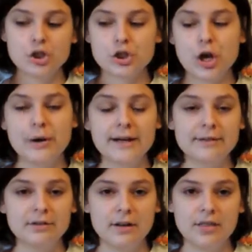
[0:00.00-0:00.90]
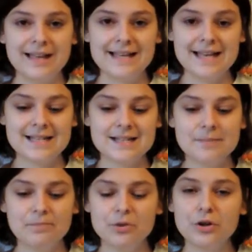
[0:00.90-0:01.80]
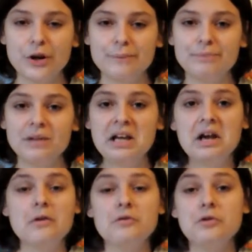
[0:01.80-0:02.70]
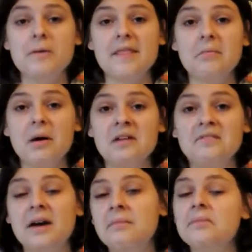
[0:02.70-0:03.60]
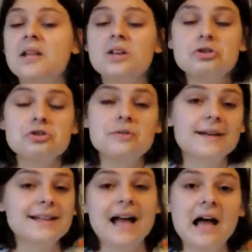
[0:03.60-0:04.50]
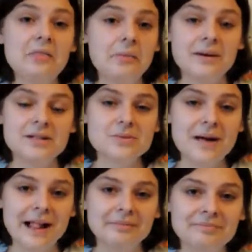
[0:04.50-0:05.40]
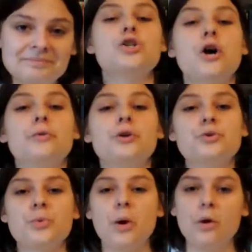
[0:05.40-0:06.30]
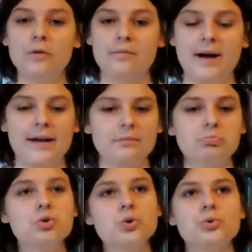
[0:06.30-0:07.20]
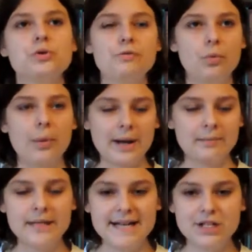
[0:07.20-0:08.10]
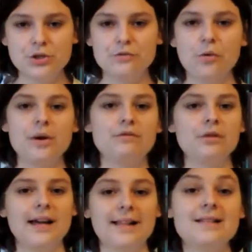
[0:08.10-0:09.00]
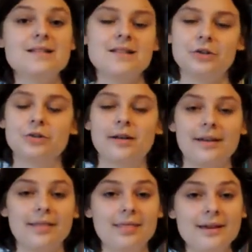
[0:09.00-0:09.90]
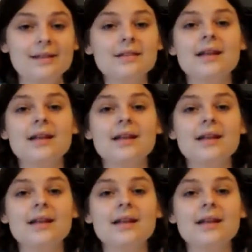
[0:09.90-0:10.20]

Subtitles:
So I definitely think it's, you know, if you read one of them, then you should read the other one as well. So those were all of my sort of recommendations for if you like this, then you like this.